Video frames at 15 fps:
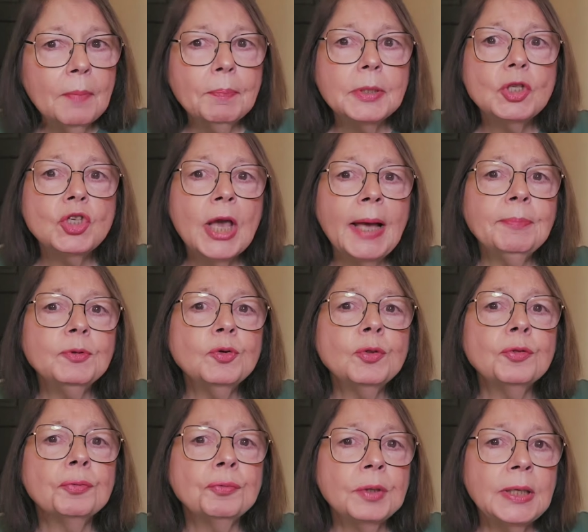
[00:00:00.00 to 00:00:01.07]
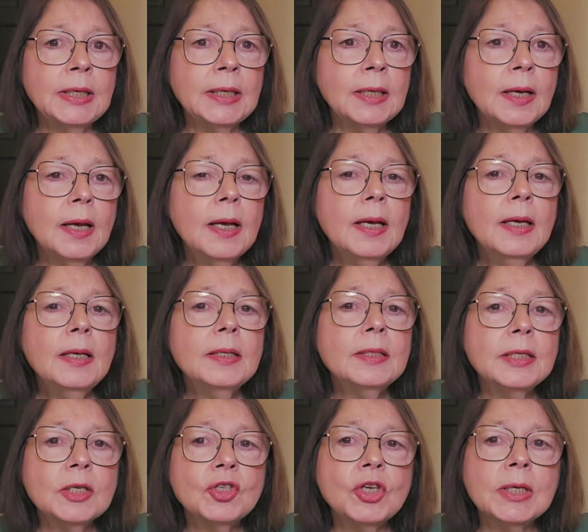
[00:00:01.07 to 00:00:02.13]
But Chapter 3
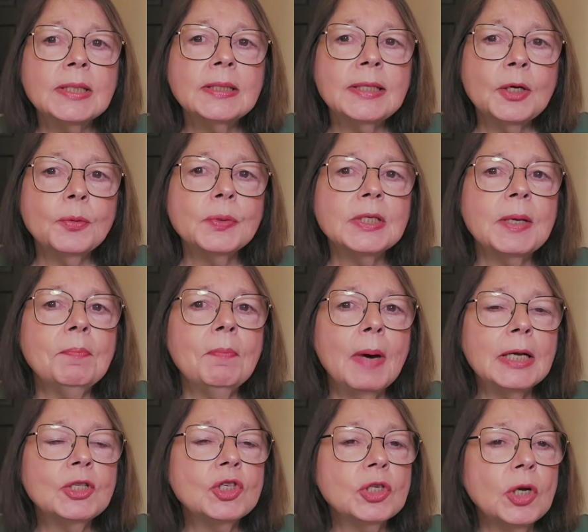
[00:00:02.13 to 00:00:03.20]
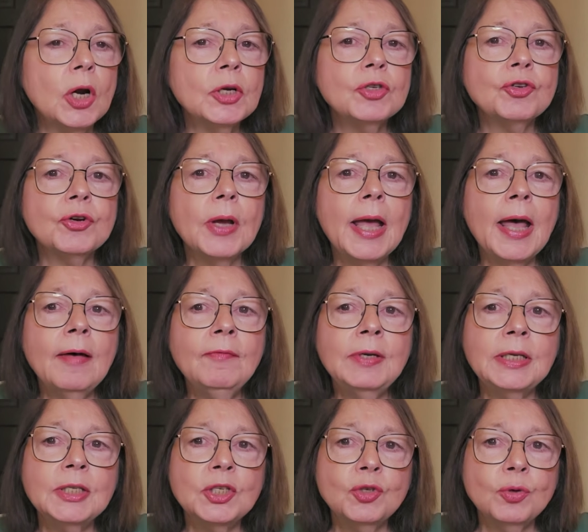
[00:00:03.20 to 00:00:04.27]
suggests there was a much larger
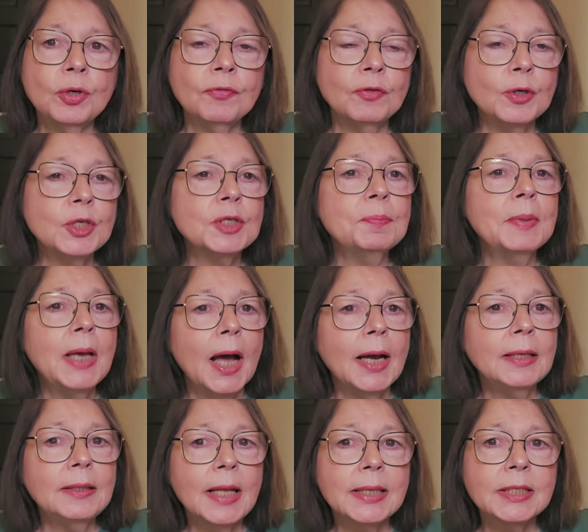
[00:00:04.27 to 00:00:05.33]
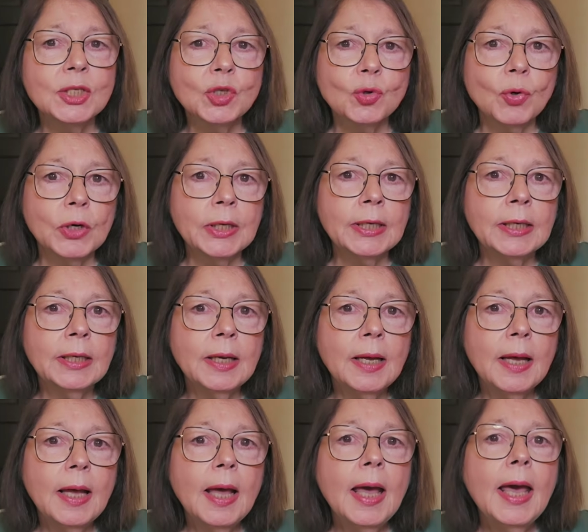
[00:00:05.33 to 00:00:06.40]
evidence universe behind that story.
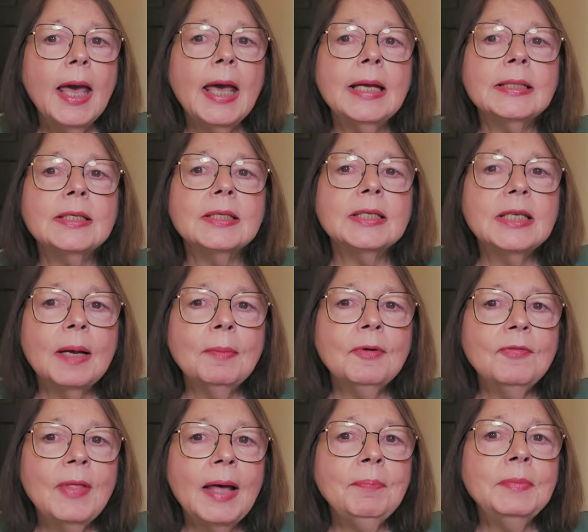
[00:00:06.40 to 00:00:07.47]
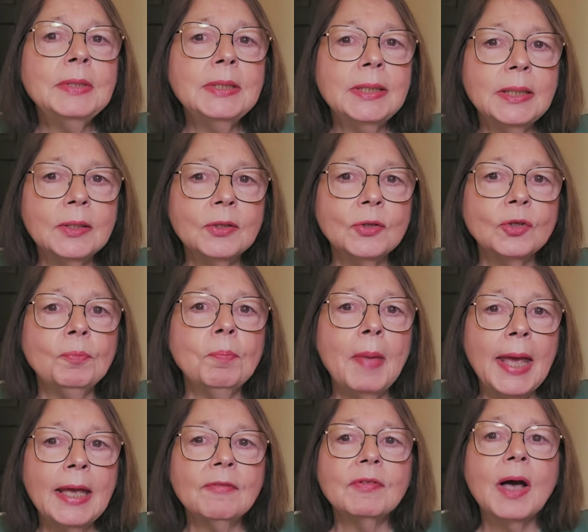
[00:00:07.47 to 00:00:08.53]
And some of that material
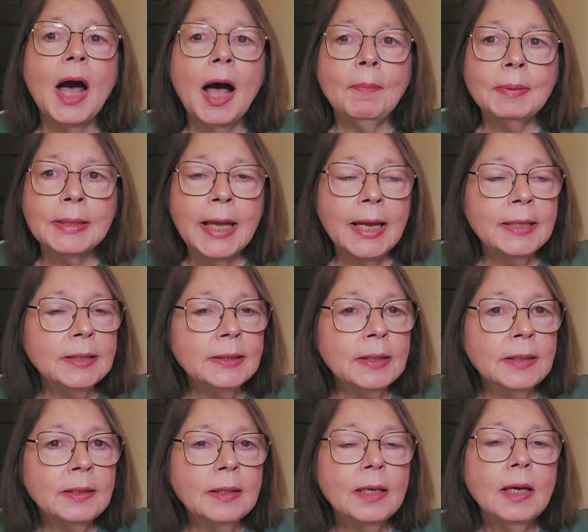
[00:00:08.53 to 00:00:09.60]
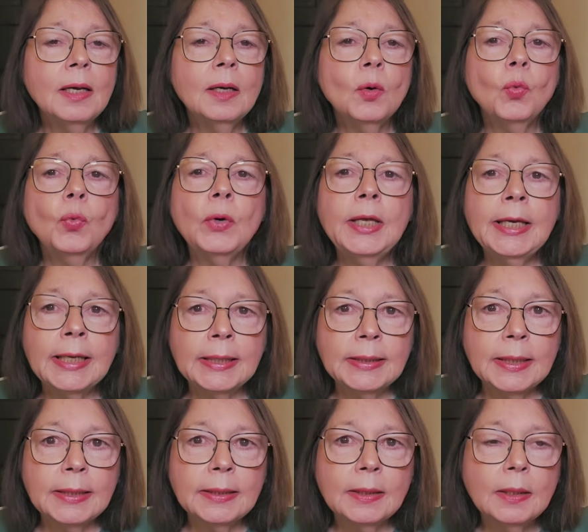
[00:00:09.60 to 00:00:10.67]
may have complicated it,
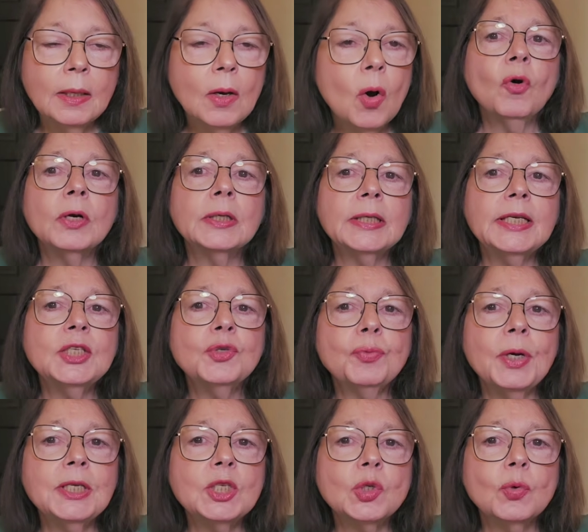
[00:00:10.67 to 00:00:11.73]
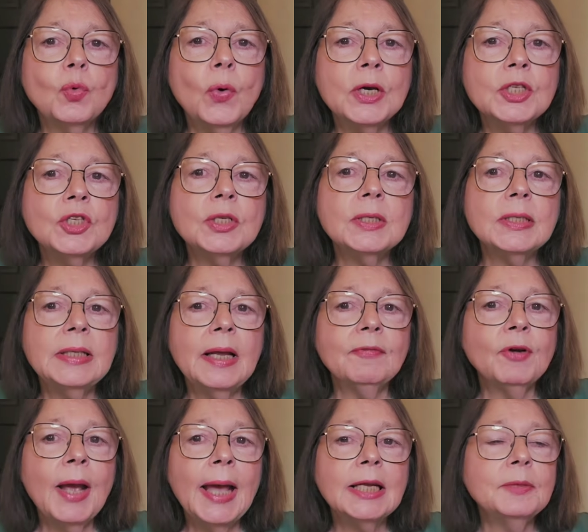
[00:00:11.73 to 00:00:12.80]
weakened it, or at least raised questions that
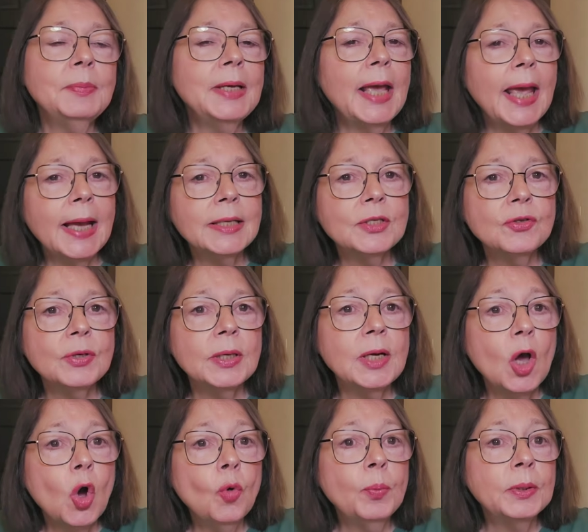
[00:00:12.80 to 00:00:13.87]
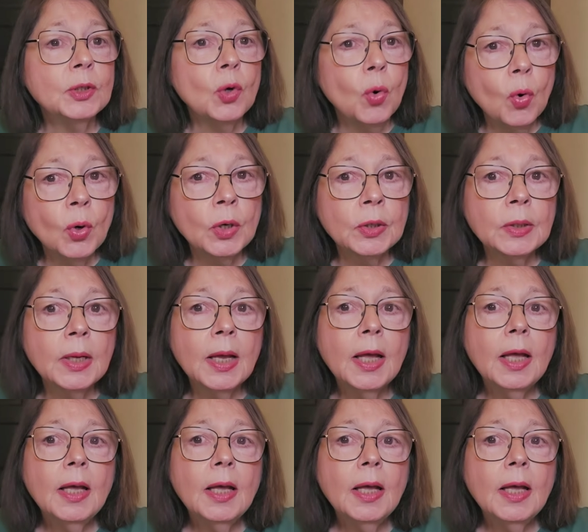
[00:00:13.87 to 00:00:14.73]
never had to be answered in open court